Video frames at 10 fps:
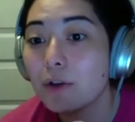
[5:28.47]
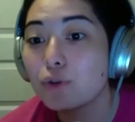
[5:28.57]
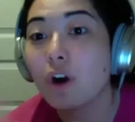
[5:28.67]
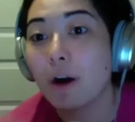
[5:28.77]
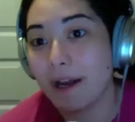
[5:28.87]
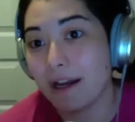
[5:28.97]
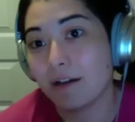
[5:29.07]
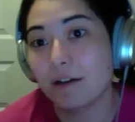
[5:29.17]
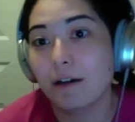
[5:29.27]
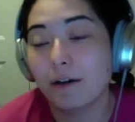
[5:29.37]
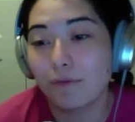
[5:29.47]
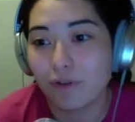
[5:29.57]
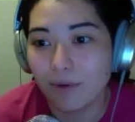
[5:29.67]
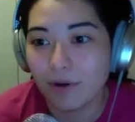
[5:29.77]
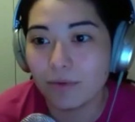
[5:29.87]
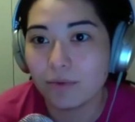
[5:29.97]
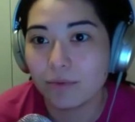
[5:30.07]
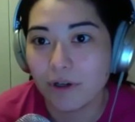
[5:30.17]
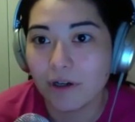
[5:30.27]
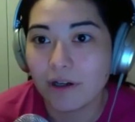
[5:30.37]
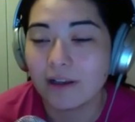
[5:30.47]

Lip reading: drawback of remote work.